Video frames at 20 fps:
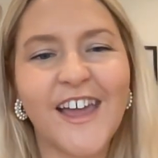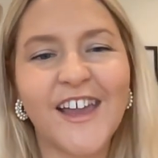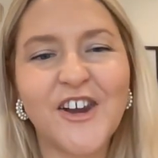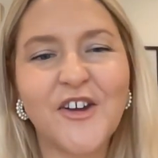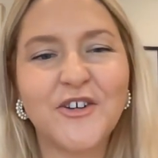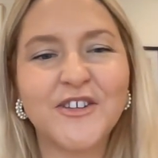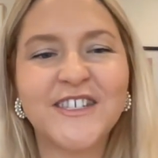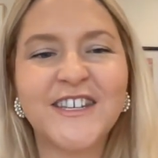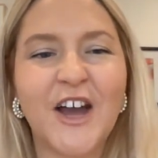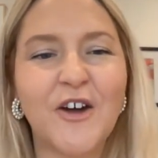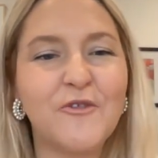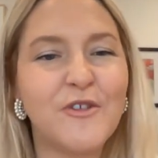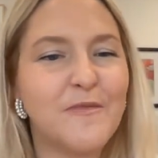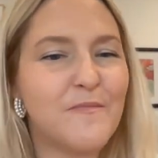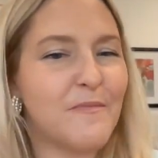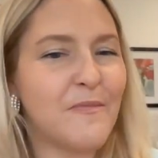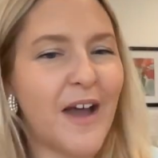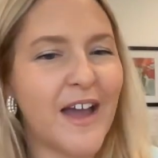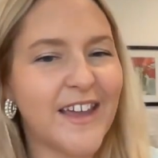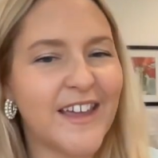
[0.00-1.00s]
I know it's not
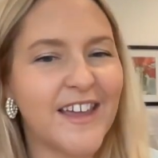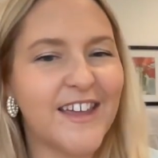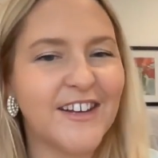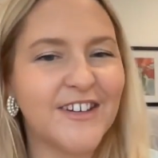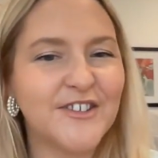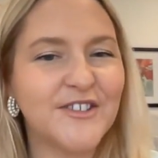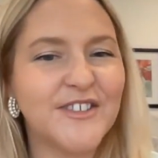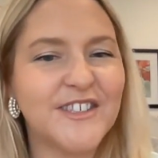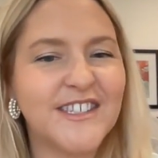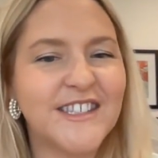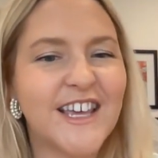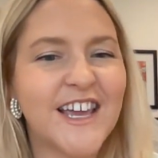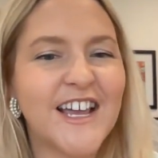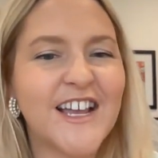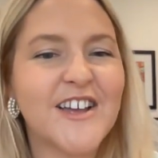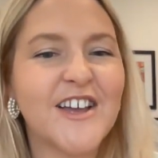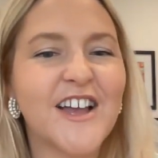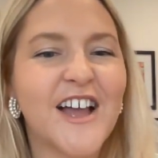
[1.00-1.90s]
what my kiddos think.